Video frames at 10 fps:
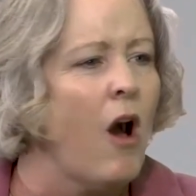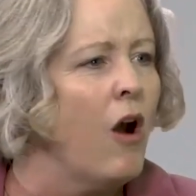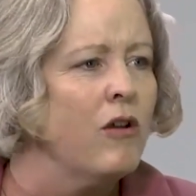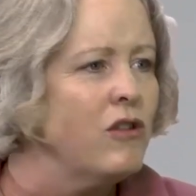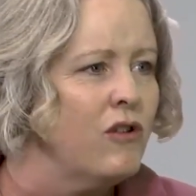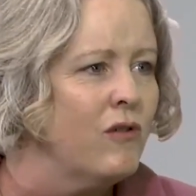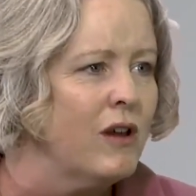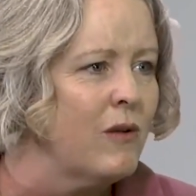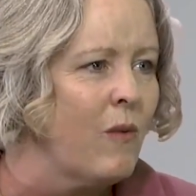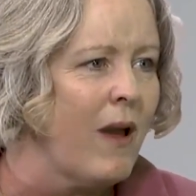art you
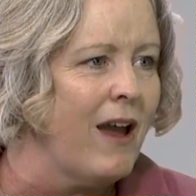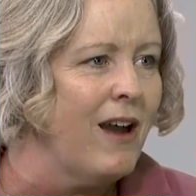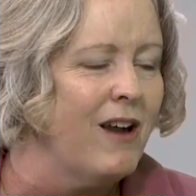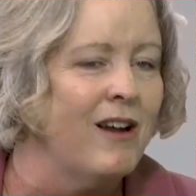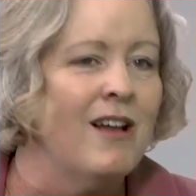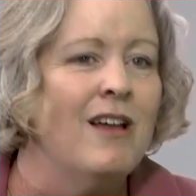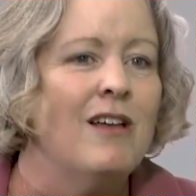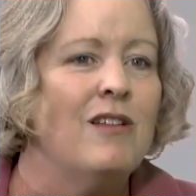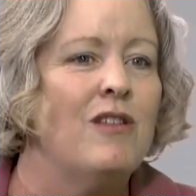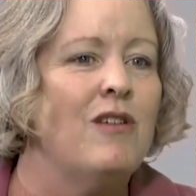can wear,
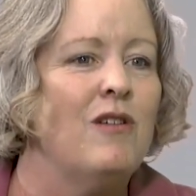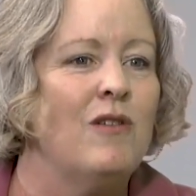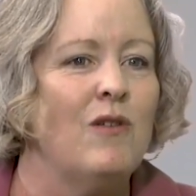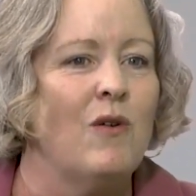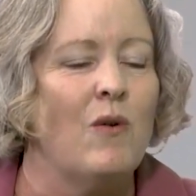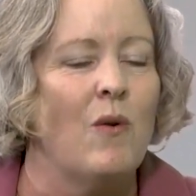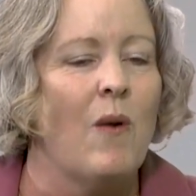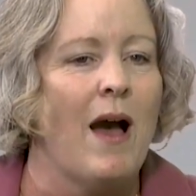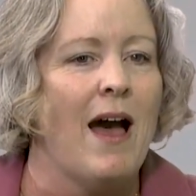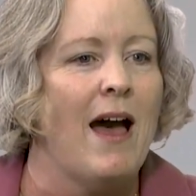to